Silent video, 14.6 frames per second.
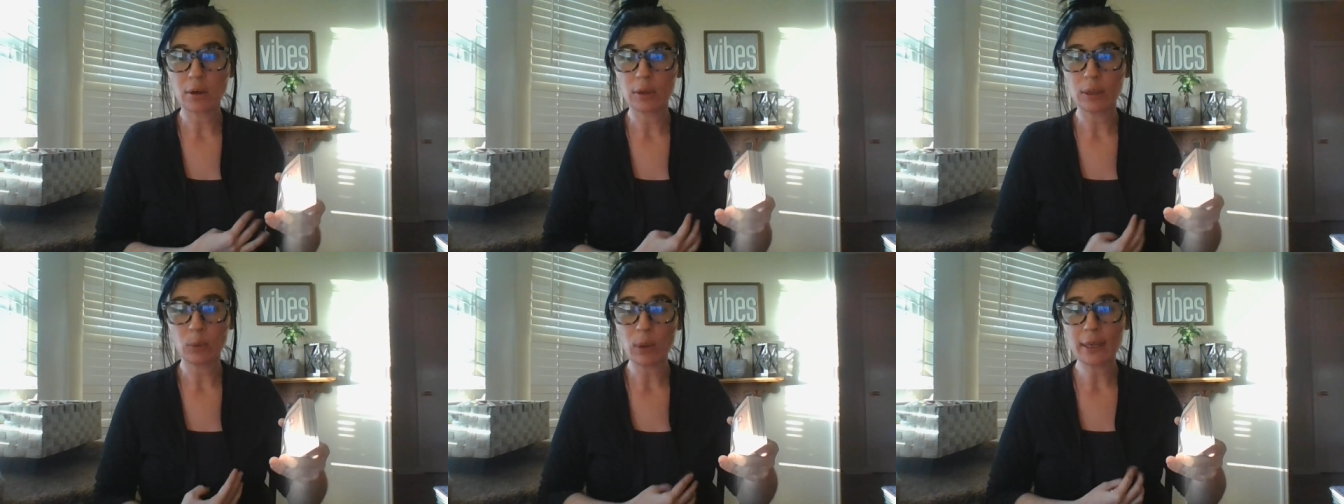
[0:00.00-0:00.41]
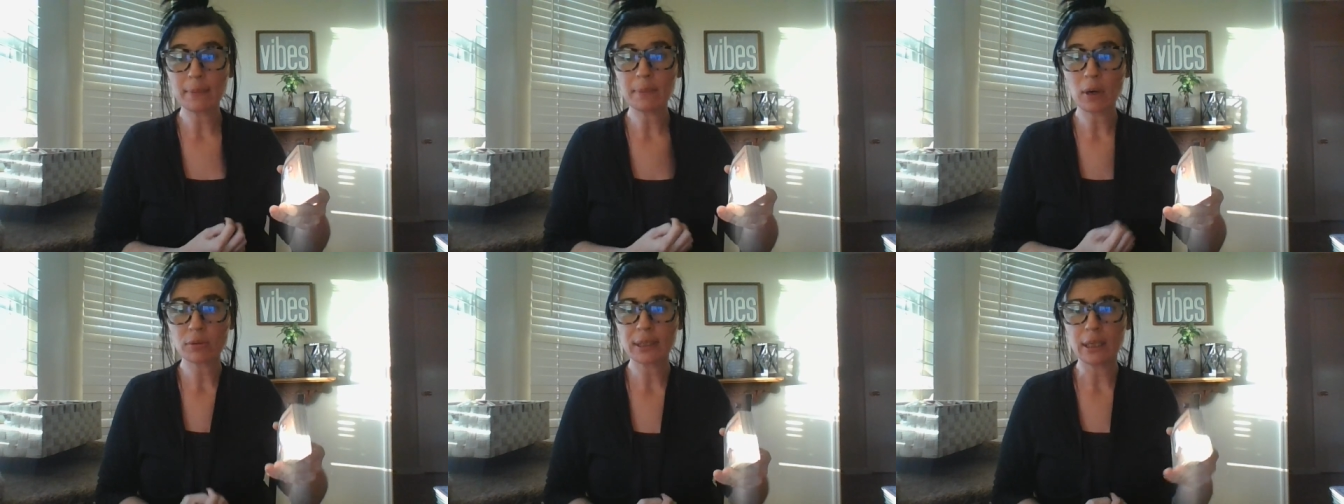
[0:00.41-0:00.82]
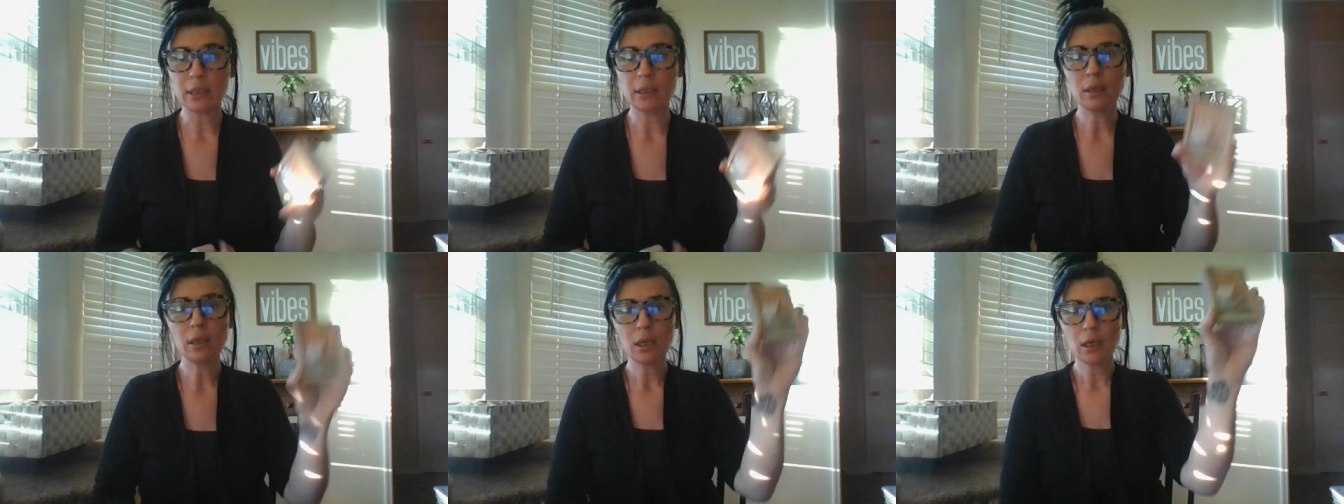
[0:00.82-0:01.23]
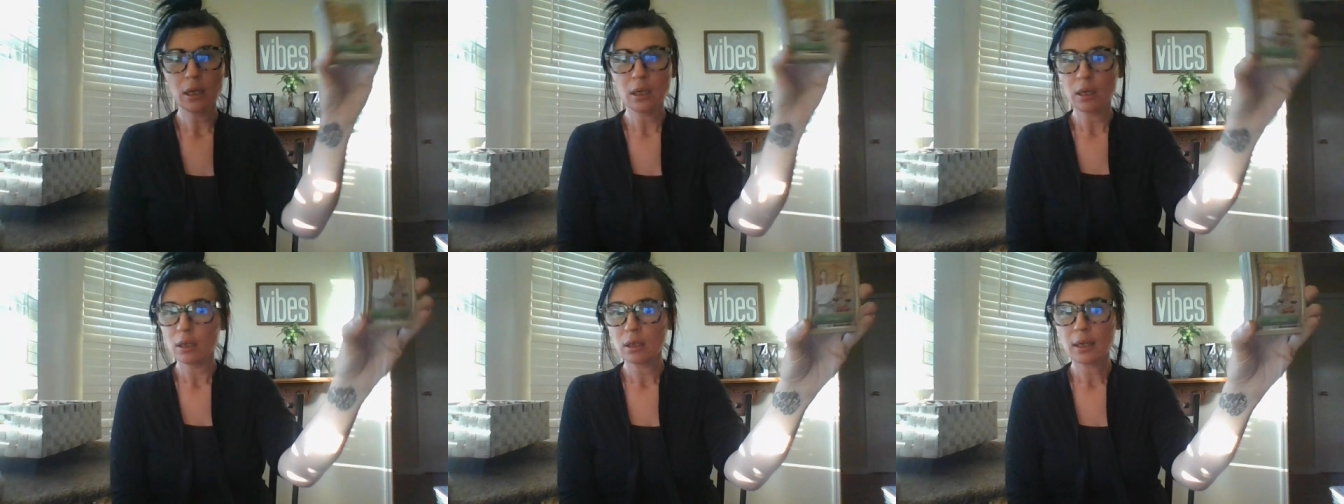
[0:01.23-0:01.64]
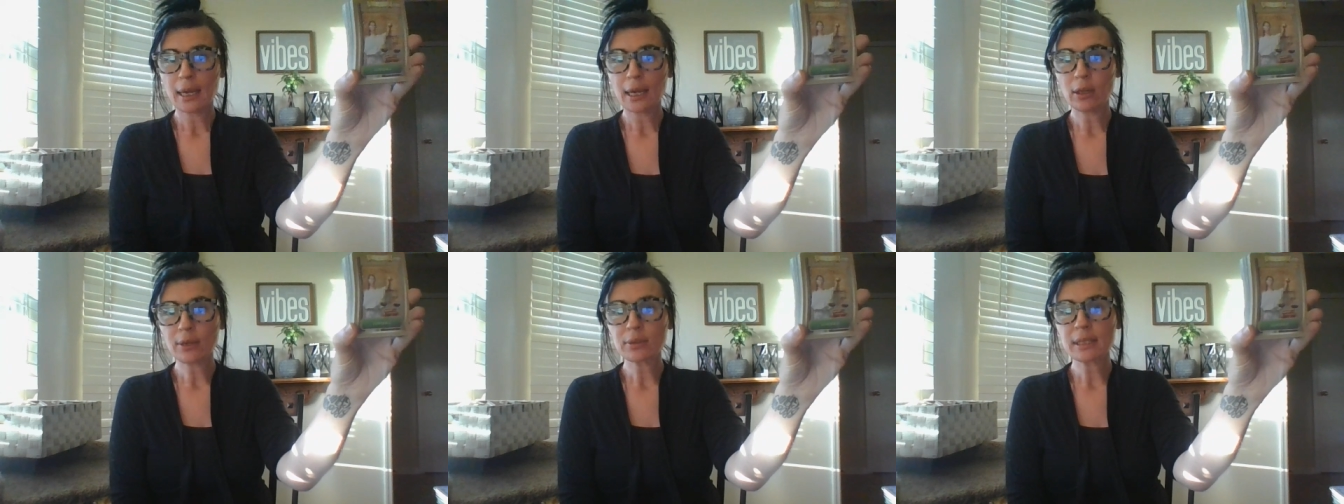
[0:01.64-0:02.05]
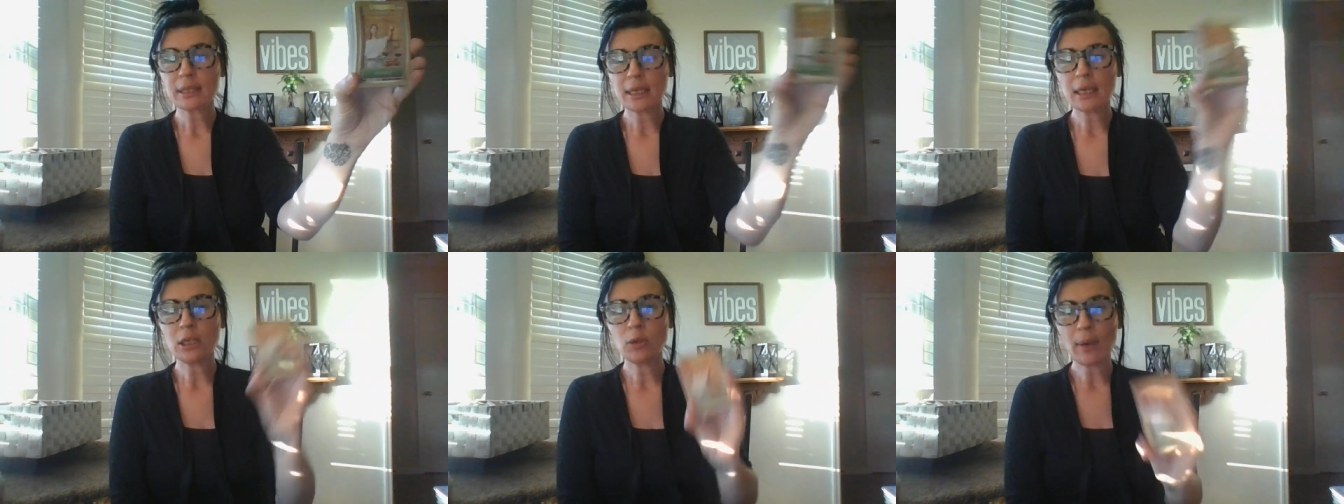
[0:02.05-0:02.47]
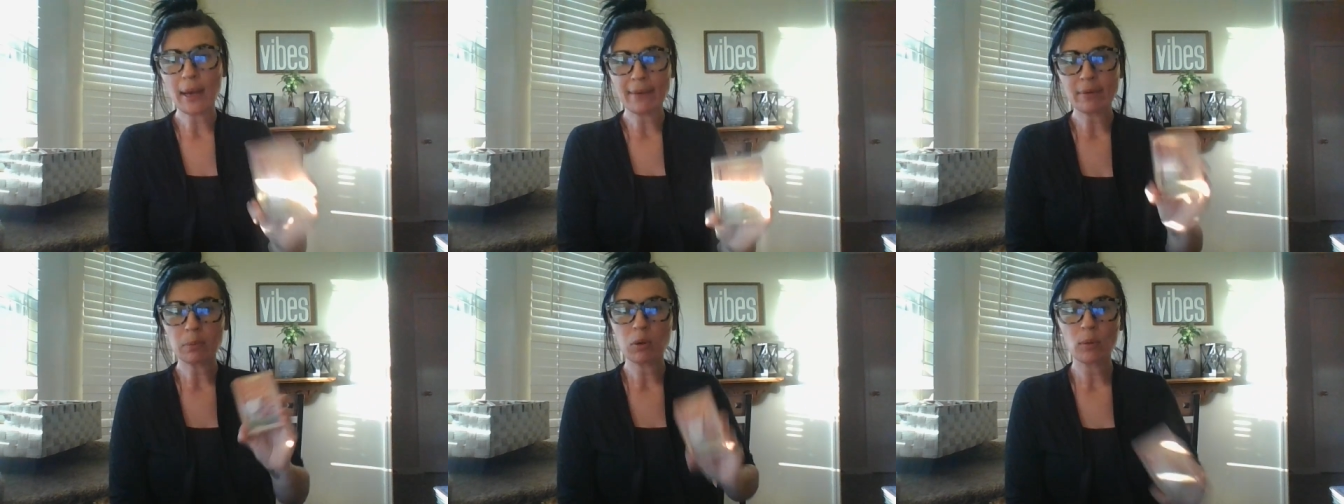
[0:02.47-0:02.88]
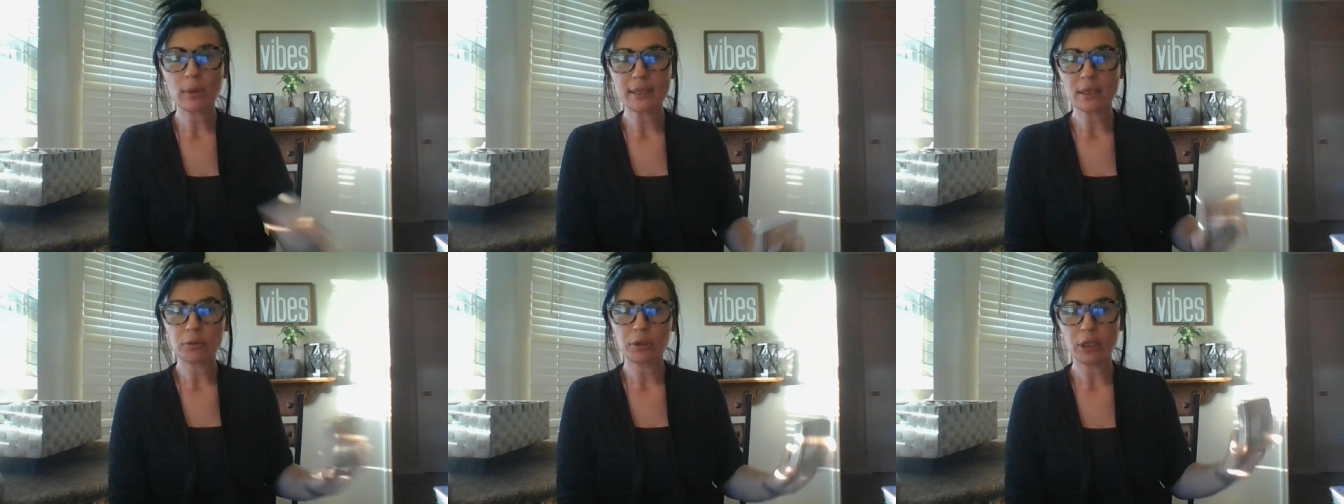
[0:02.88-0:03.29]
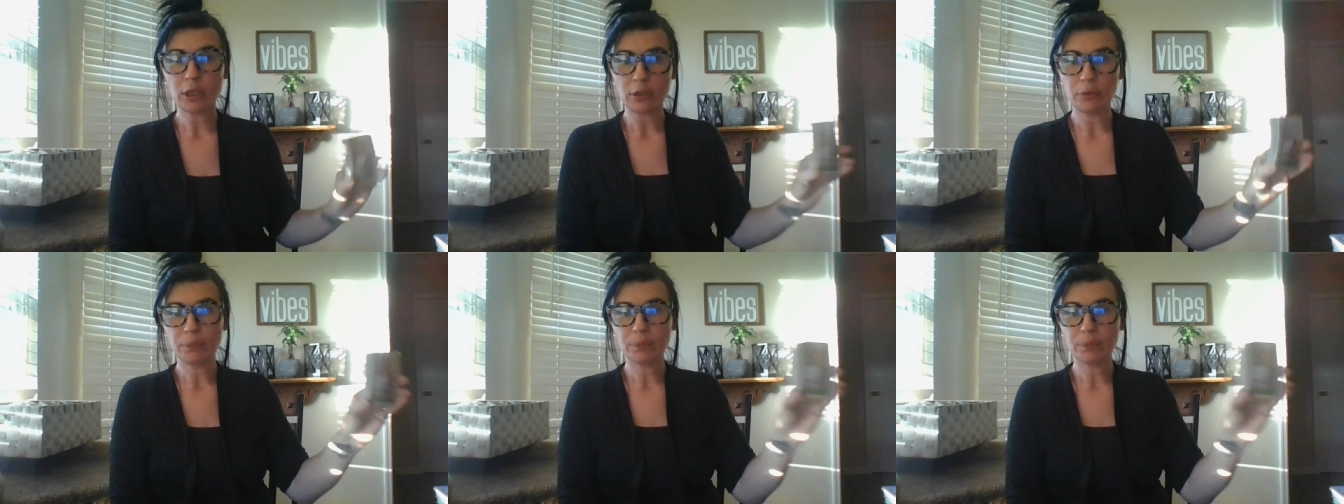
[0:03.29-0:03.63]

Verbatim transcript: Only one person. LLC, you have employees under you.